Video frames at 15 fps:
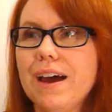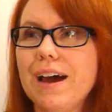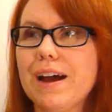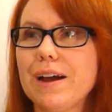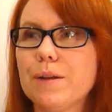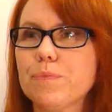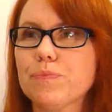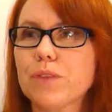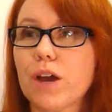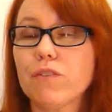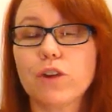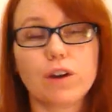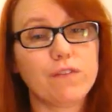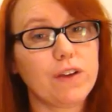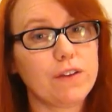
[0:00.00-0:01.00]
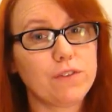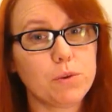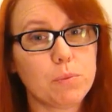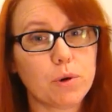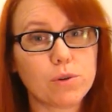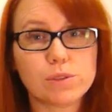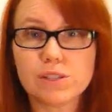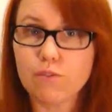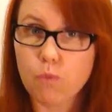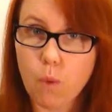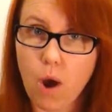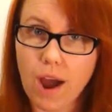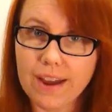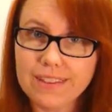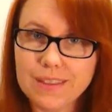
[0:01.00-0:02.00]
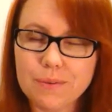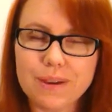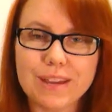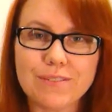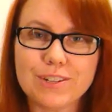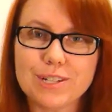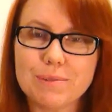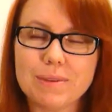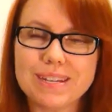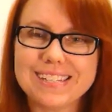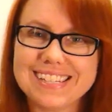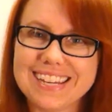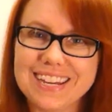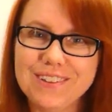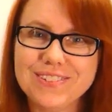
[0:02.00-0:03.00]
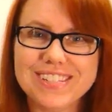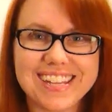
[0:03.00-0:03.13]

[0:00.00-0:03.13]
I've got a fair few bottles of wine that were given to me as gifts.